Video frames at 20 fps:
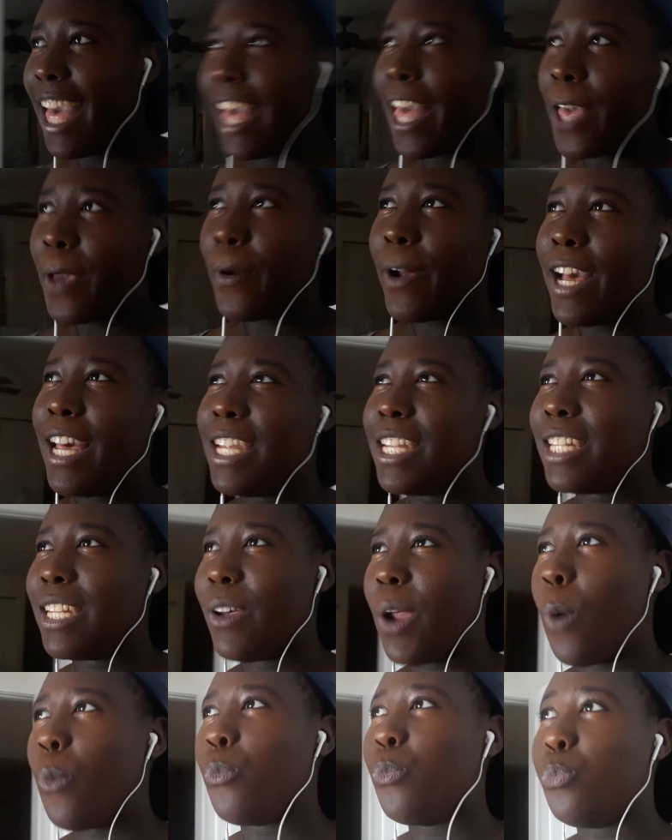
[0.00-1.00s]
And when
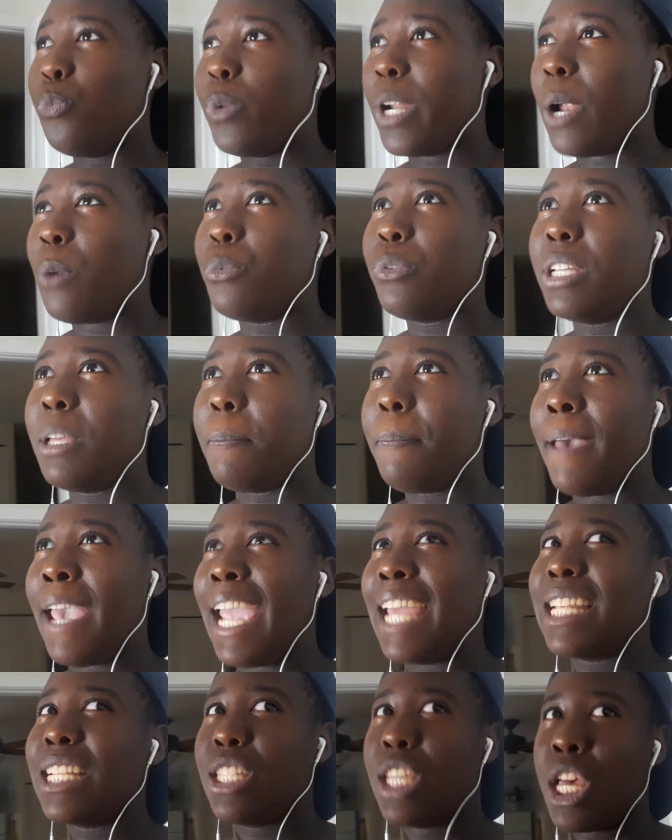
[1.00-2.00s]
I really
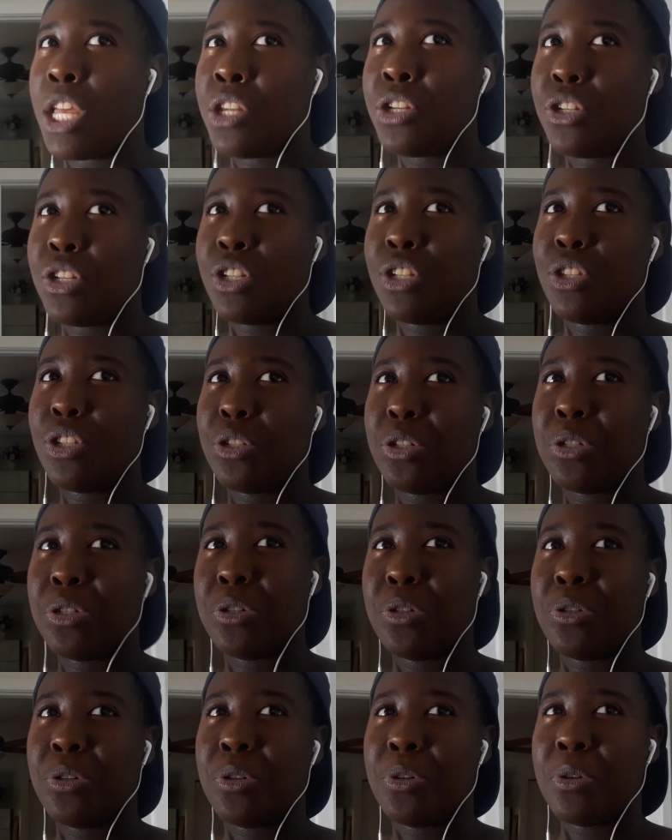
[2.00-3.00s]
paid attention
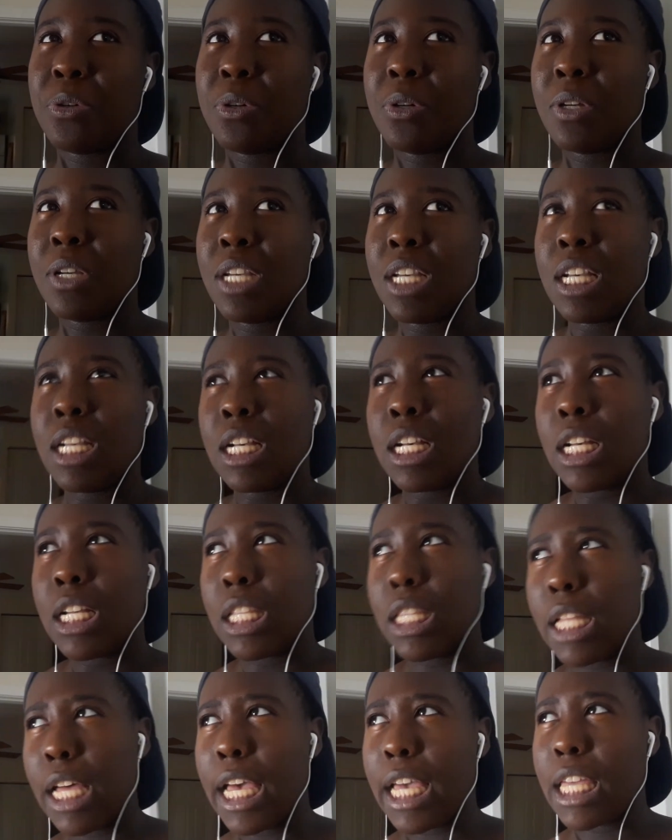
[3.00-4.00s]
to
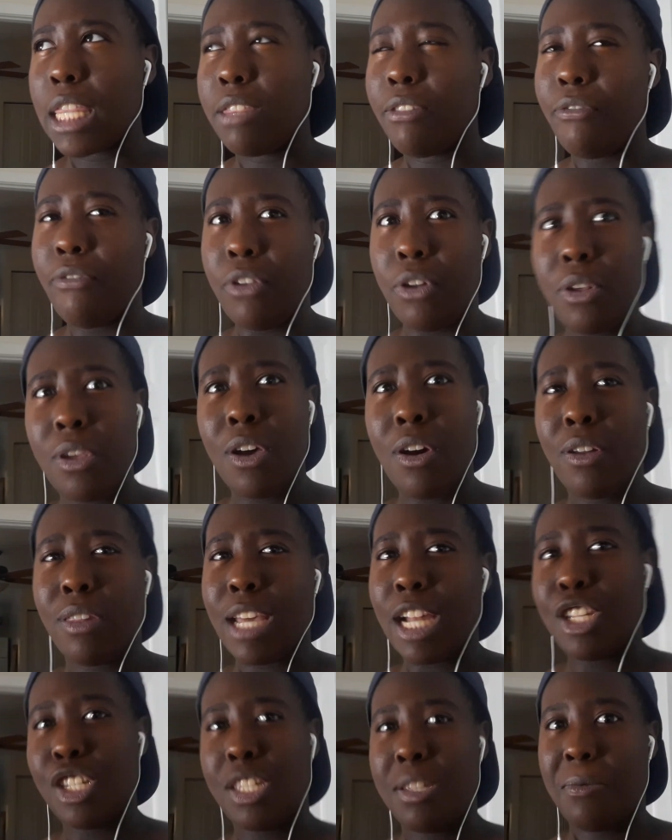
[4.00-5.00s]
like the video,
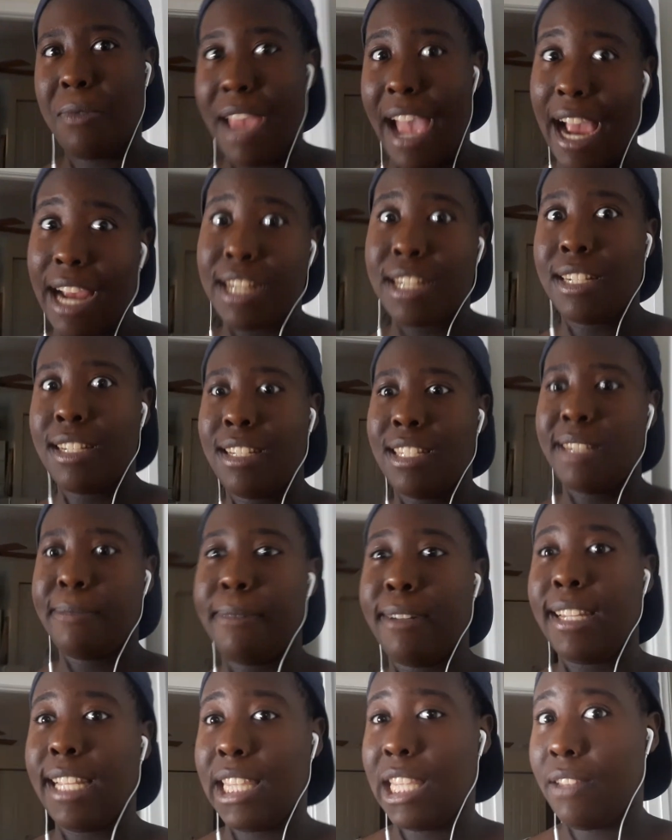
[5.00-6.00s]
not just the reactions,
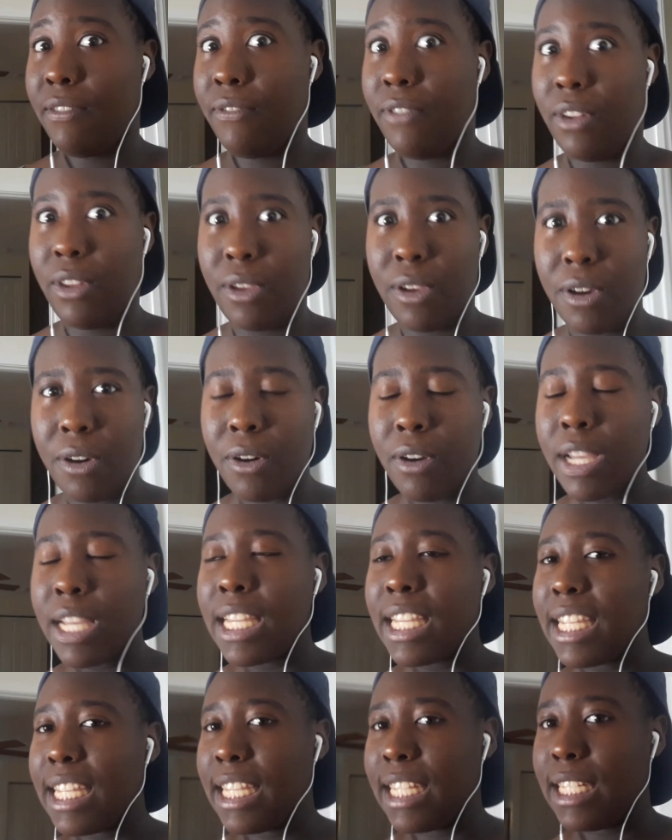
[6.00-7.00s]
but like the video
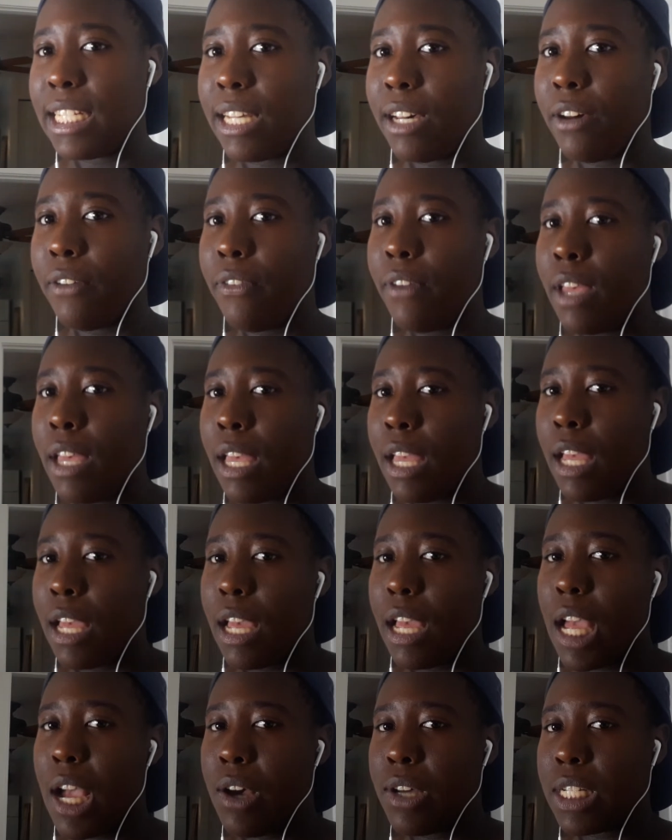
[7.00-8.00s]
itself,
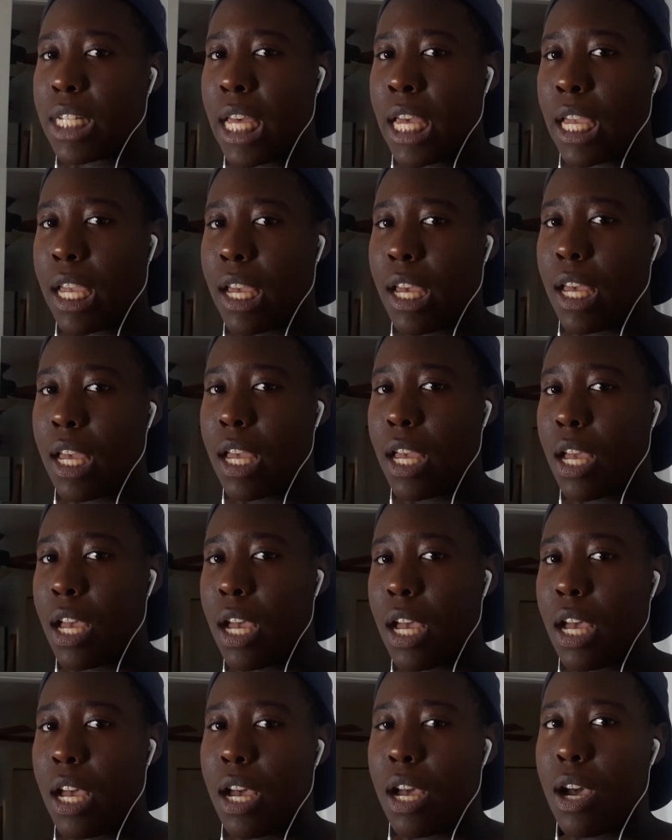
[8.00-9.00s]
I was like,
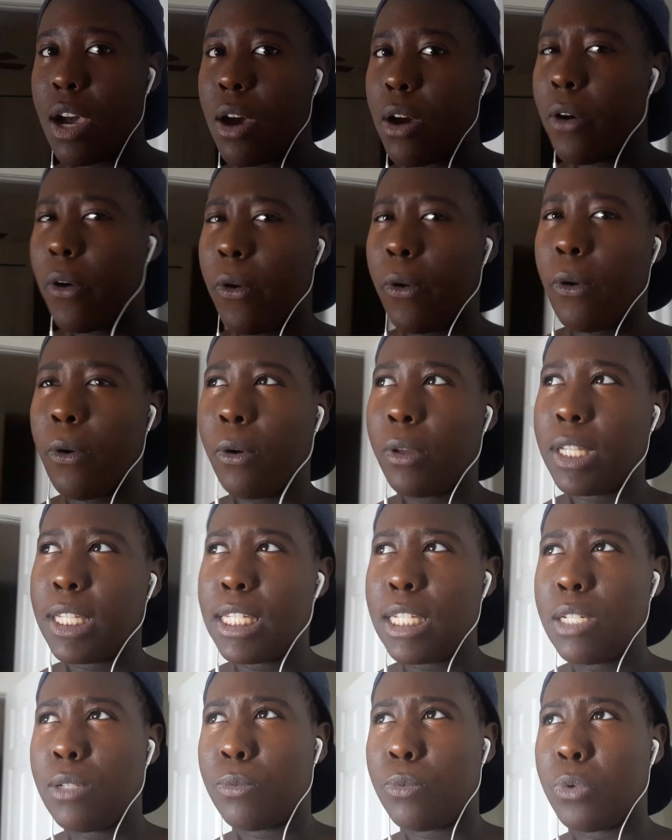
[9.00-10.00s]
oh, this
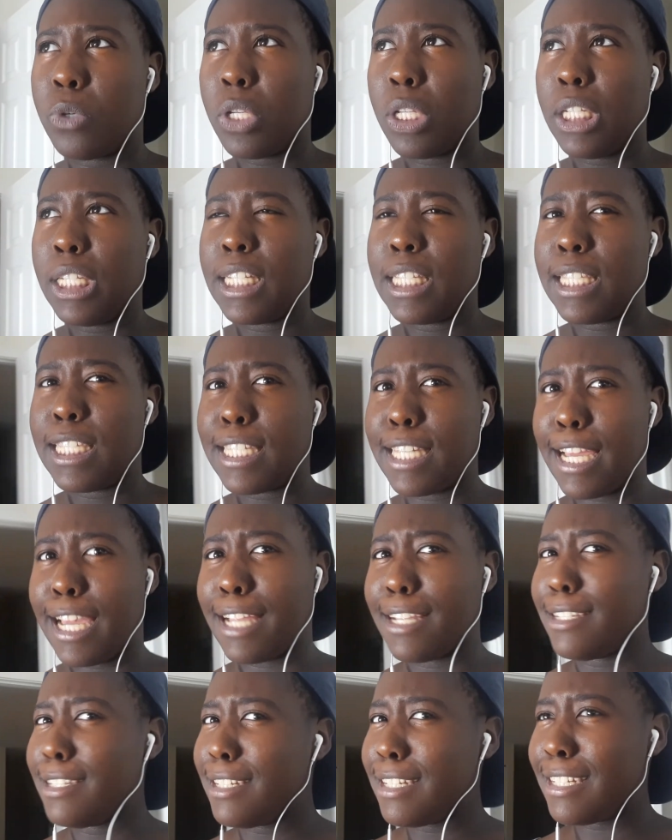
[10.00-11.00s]
is really
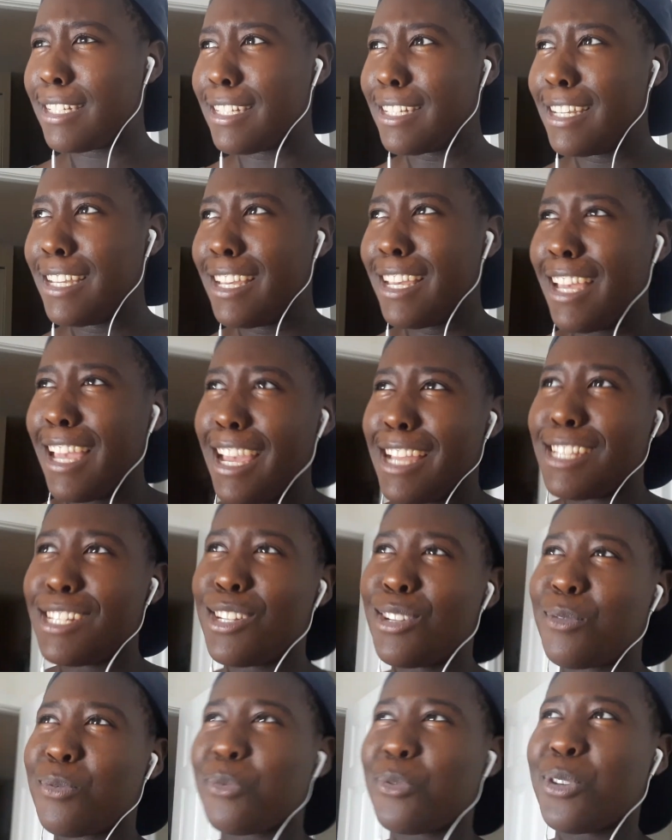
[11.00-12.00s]
intense. This
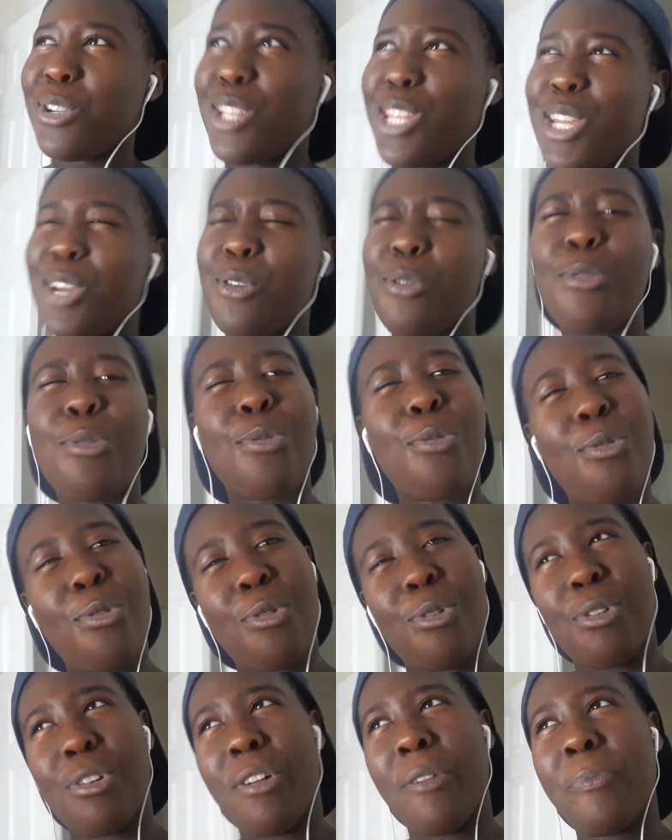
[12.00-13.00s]
is really
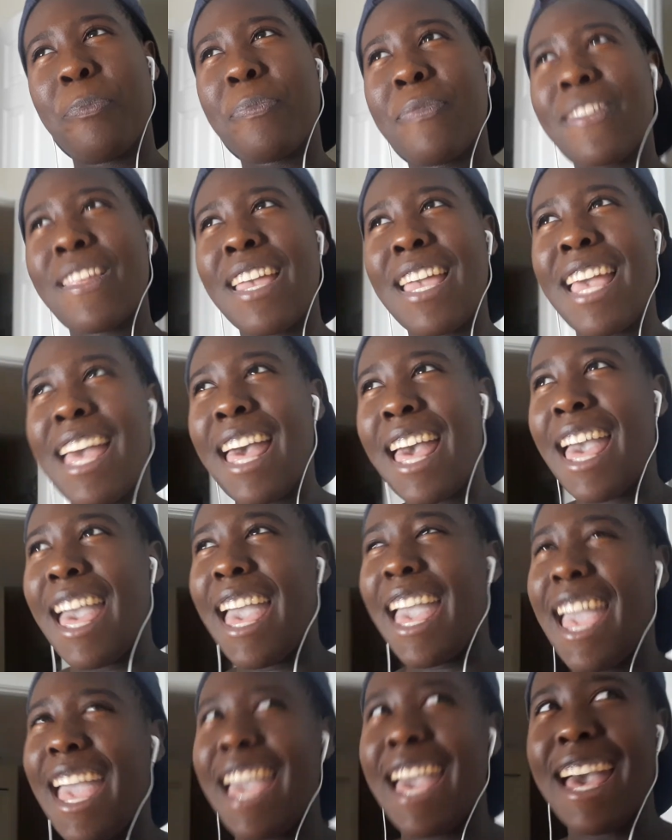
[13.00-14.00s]
cool.
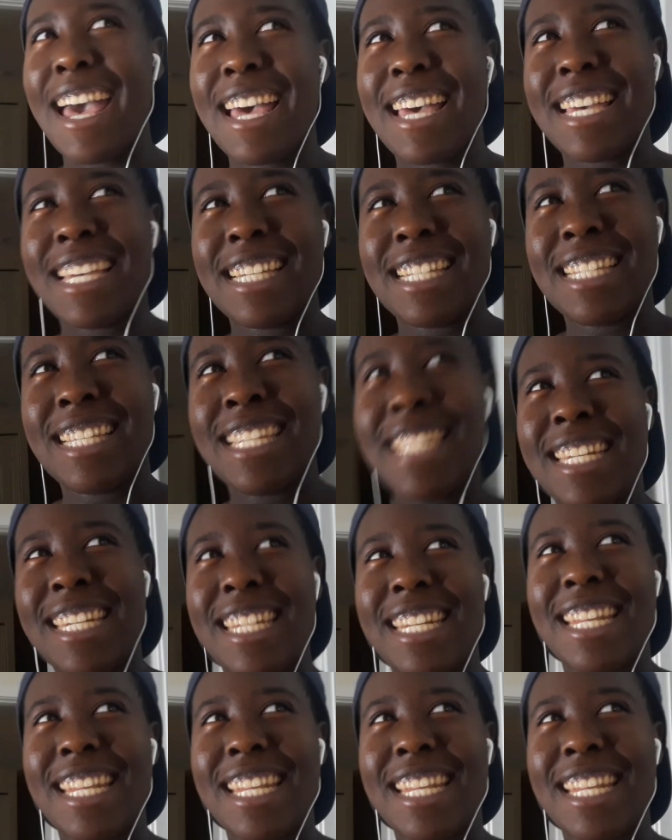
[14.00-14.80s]
And